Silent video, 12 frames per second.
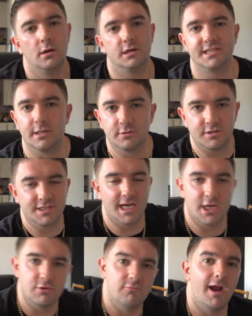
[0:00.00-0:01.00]
I said I was going to
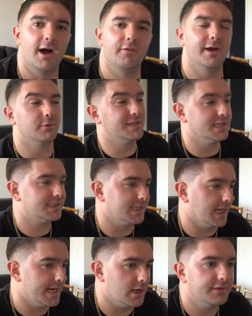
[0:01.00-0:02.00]
take you round. That was
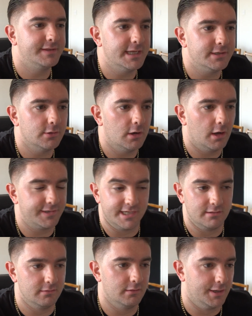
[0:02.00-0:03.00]
yesterday. I did. I
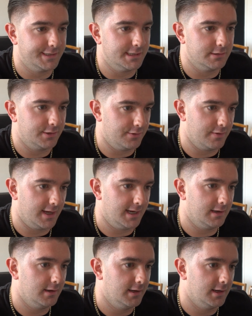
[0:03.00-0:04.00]
didn't. I didn't do
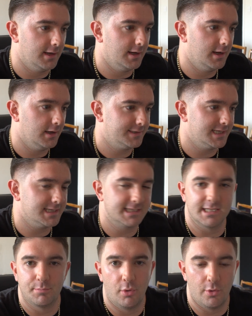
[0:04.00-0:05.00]
that. Uh, I didn't
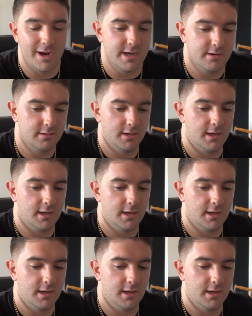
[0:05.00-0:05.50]
see the point.